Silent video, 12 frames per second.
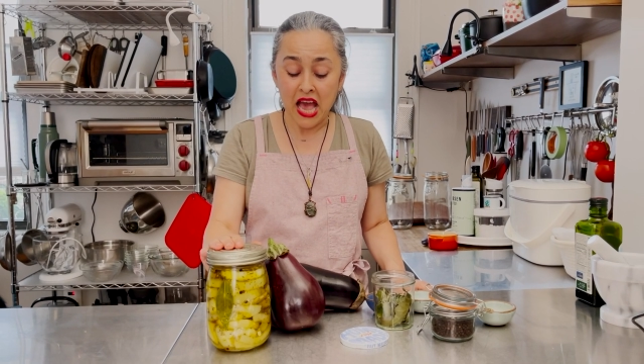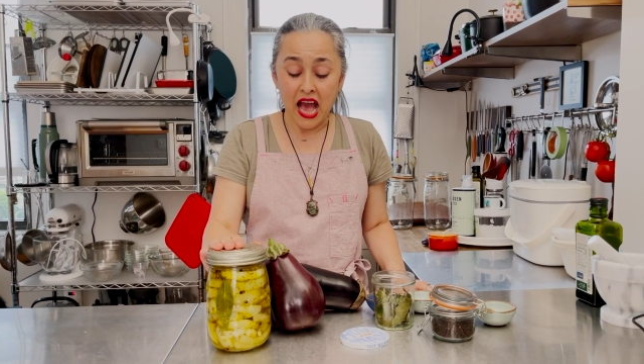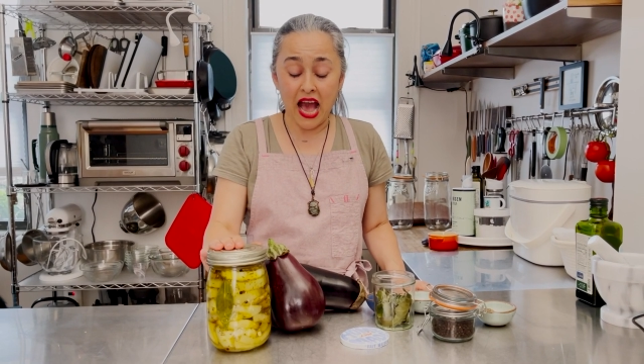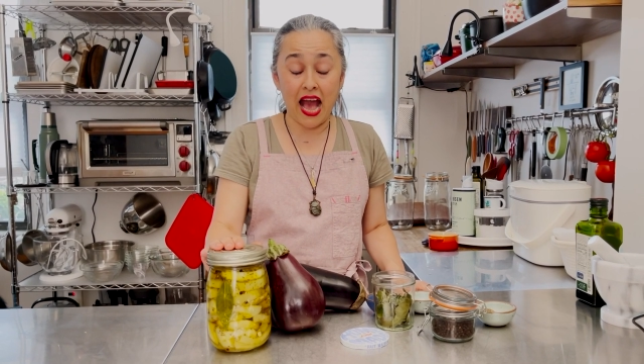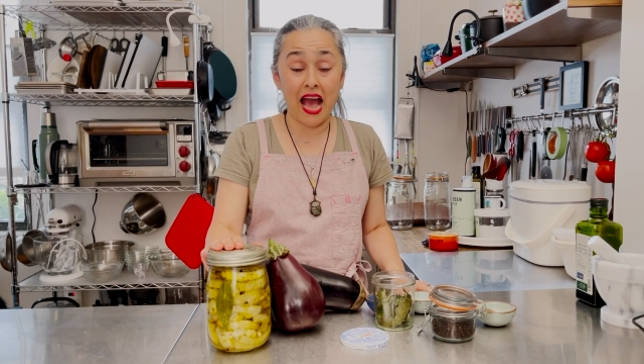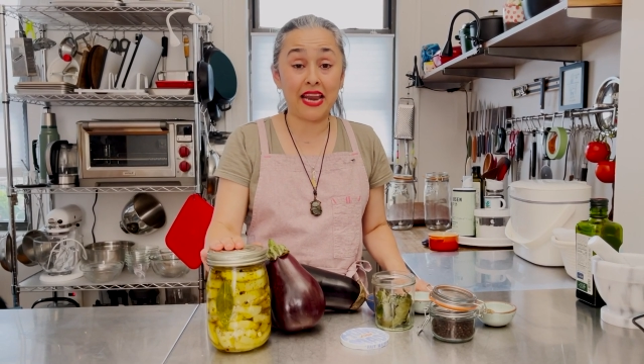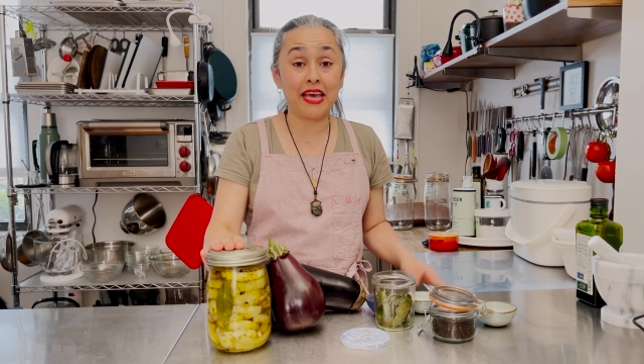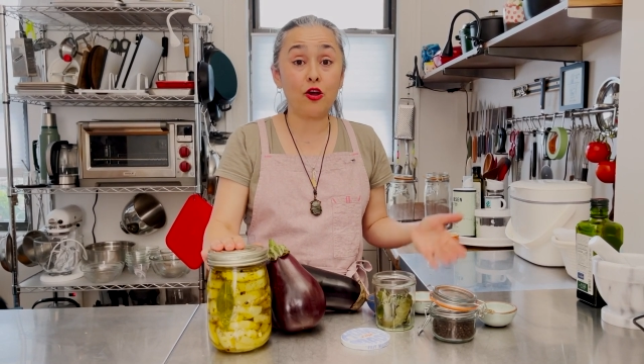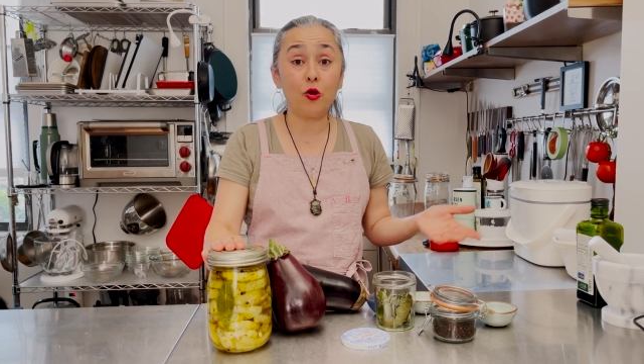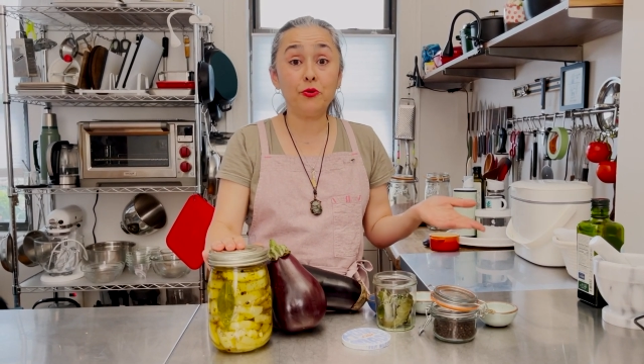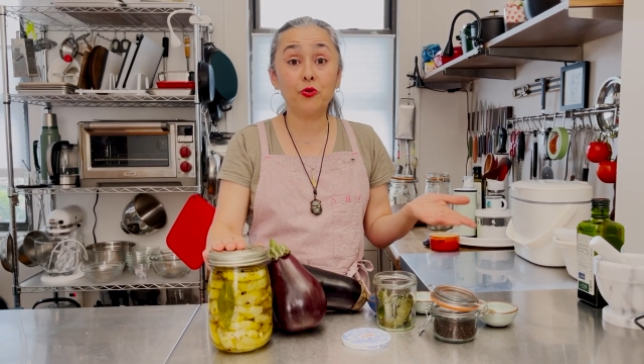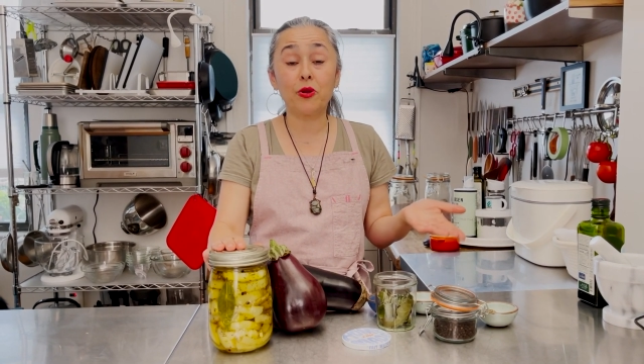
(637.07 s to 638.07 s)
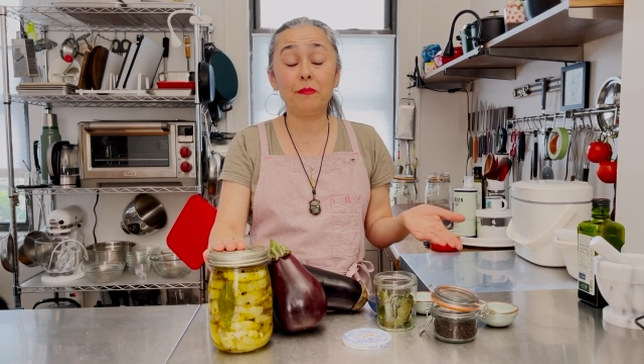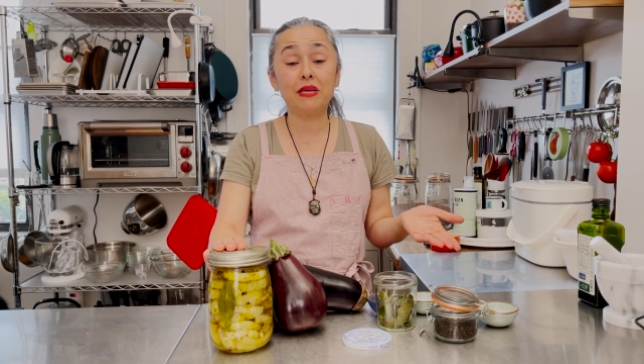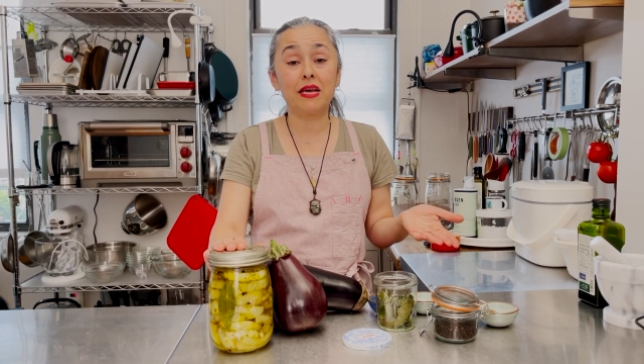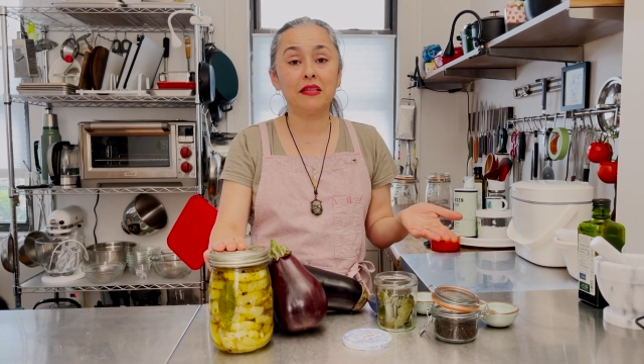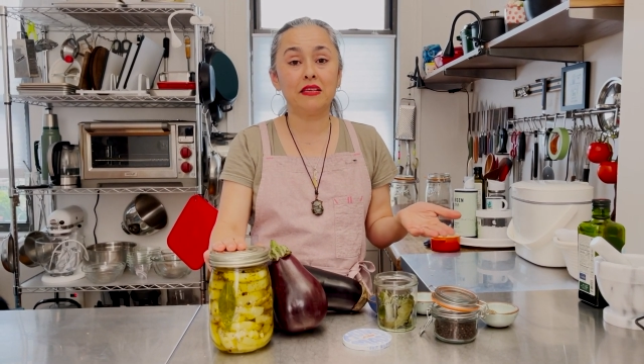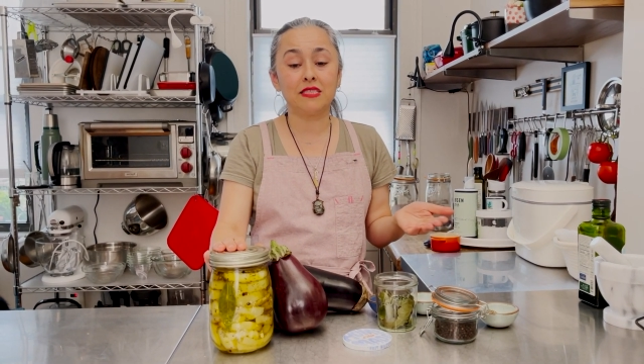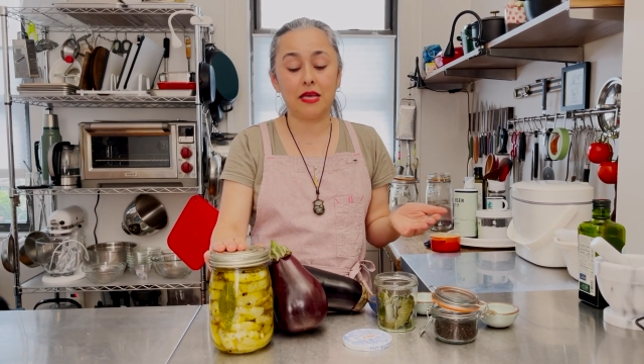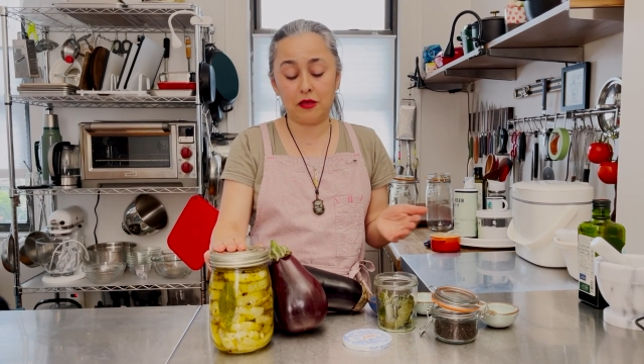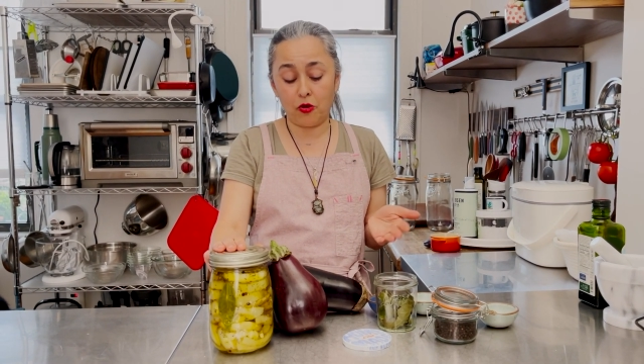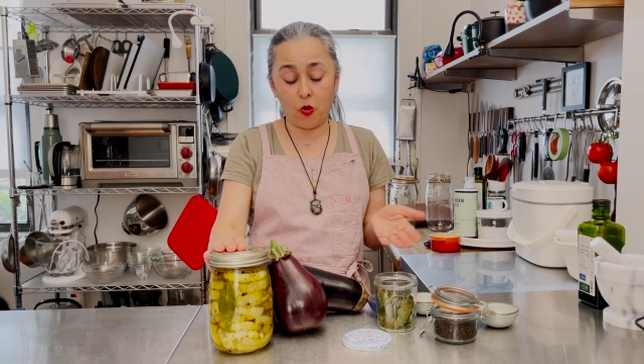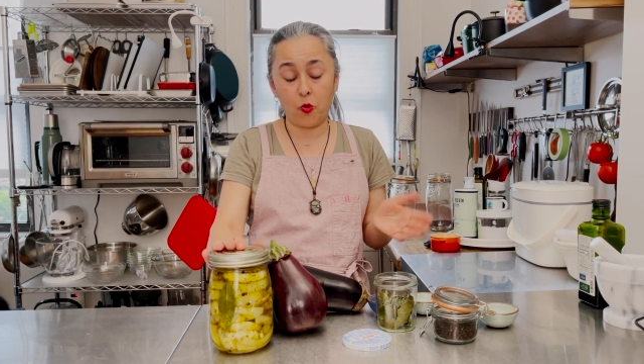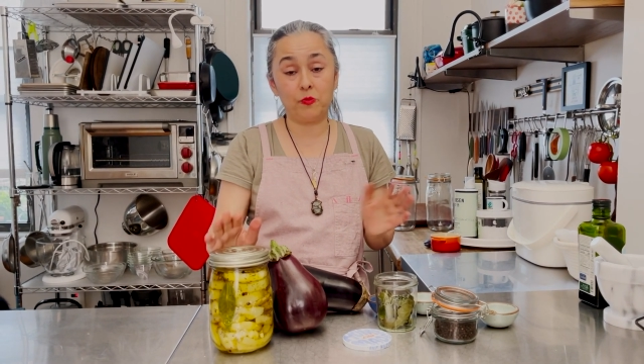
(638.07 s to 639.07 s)
And I hope you replicate this at
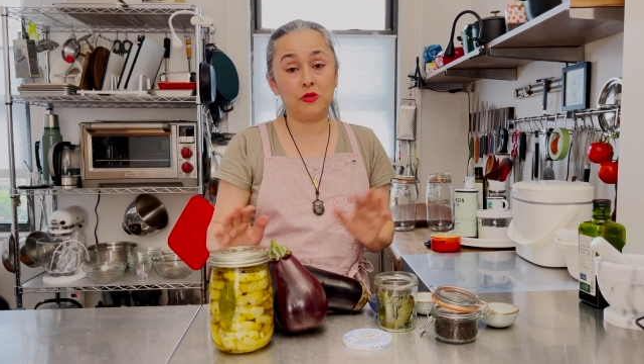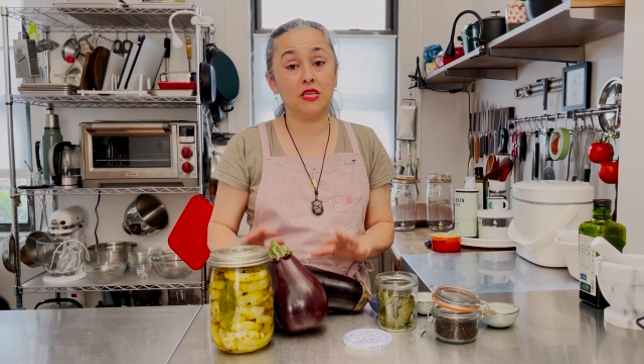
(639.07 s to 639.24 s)
home.